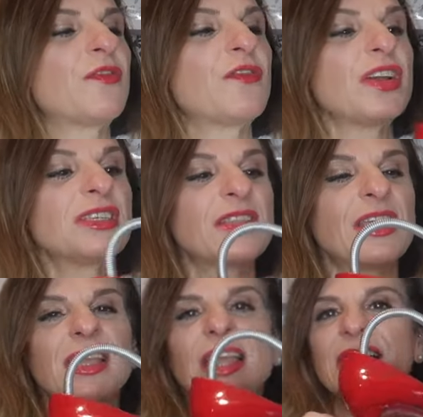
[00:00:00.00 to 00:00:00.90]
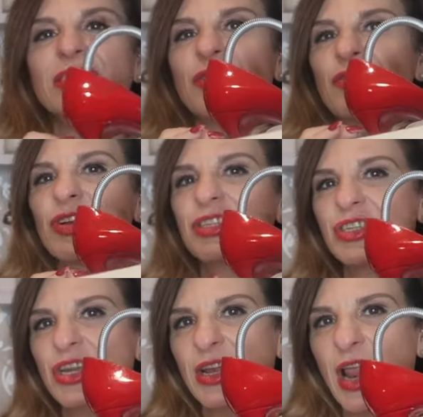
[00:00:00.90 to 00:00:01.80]
First thing is
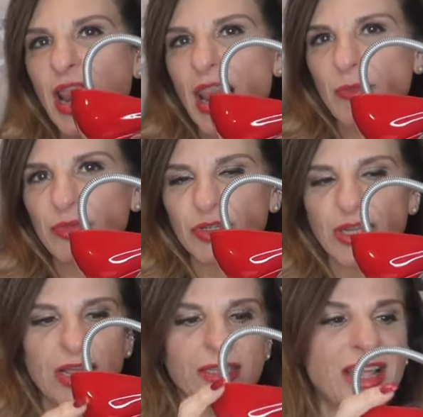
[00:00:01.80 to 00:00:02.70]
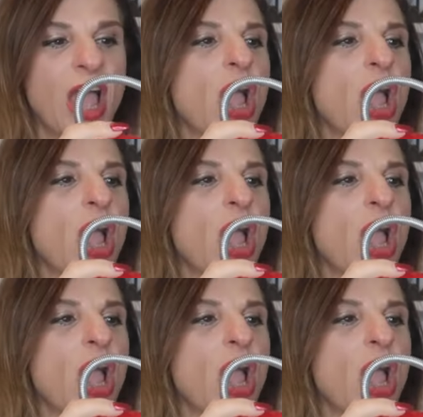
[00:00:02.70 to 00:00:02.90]
Christian Louboutins.